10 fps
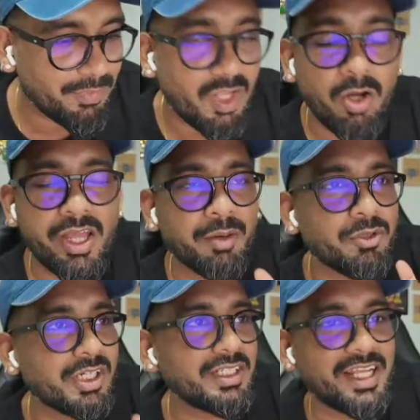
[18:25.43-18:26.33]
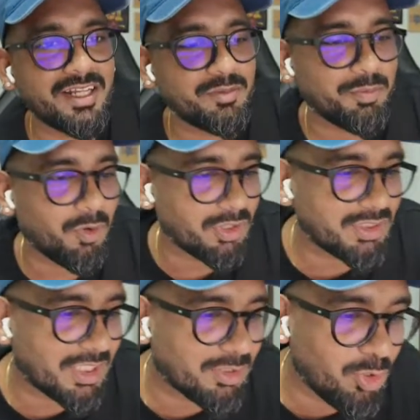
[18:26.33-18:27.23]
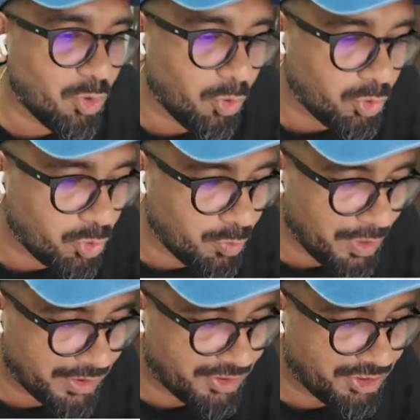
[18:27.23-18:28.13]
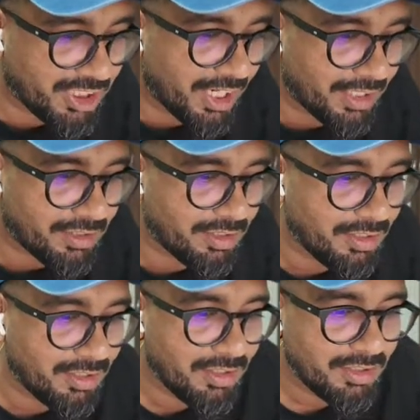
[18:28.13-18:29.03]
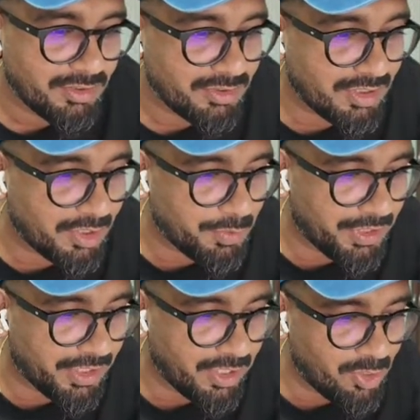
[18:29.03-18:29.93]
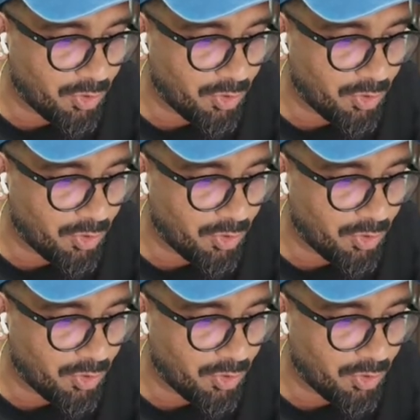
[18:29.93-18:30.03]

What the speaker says: Okay, I'm gonna take a pause and go to my chat so that we can look